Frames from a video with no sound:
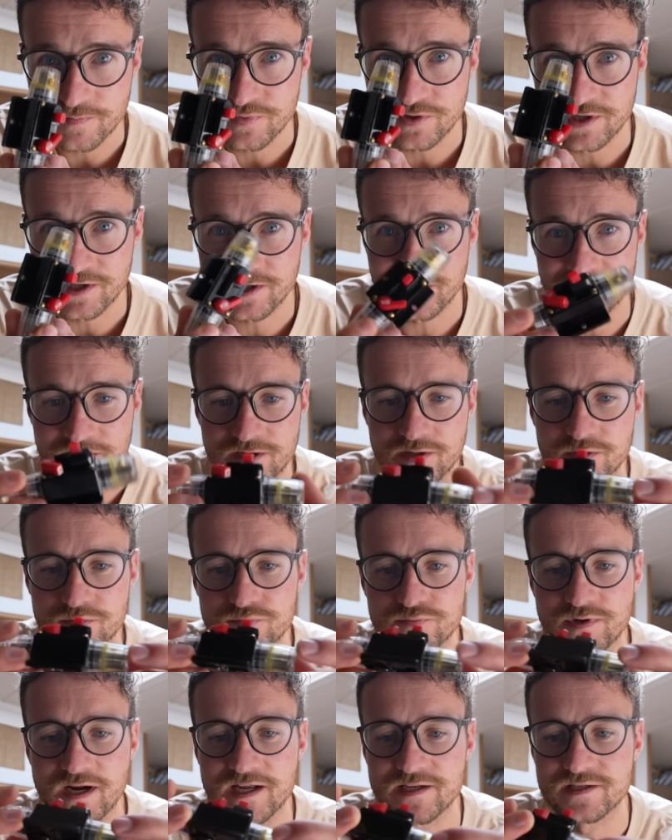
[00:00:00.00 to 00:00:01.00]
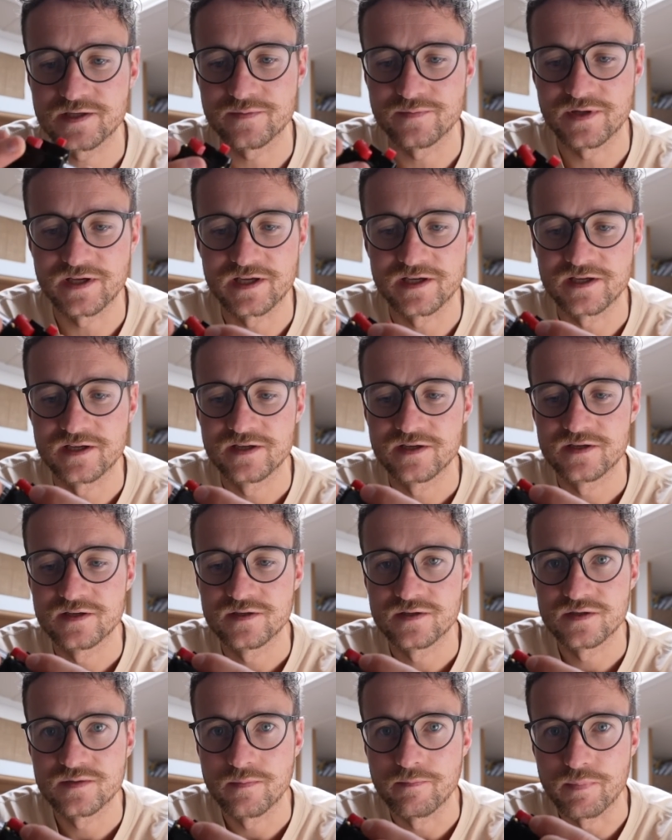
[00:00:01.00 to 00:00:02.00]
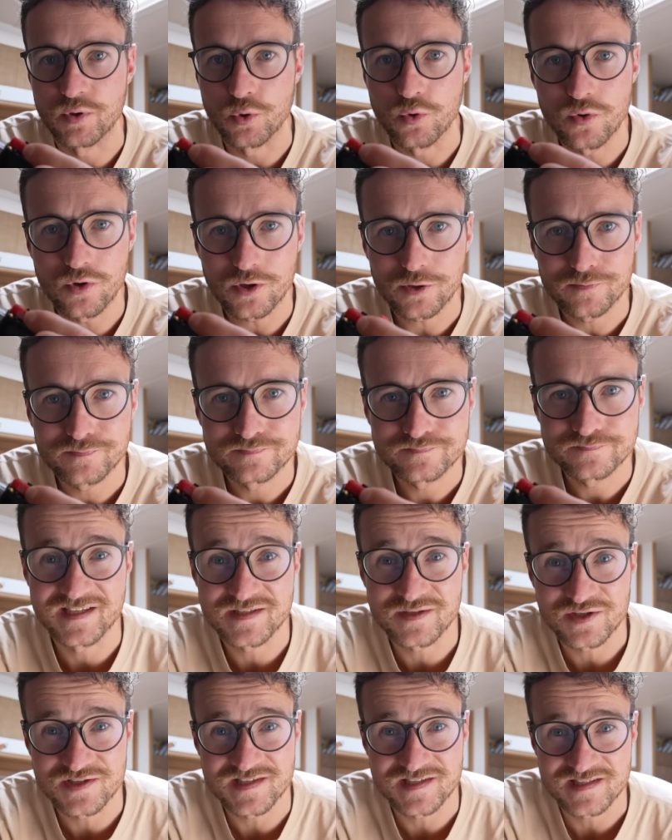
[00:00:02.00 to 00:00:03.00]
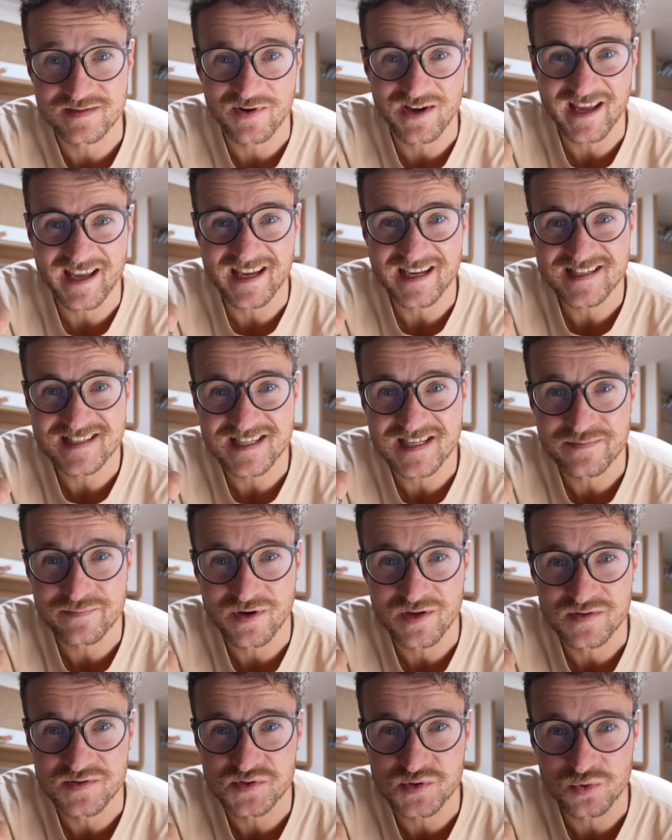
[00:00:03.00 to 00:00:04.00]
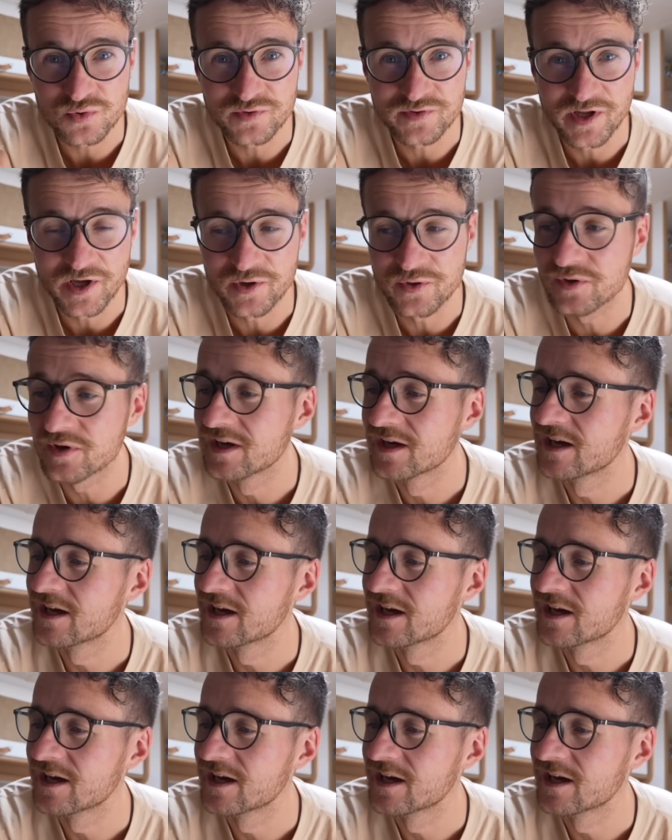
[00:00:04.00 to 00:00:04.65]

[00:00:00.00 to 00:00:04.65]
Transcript: breaker randomly broke, but I think it's because it's about 18 months old now,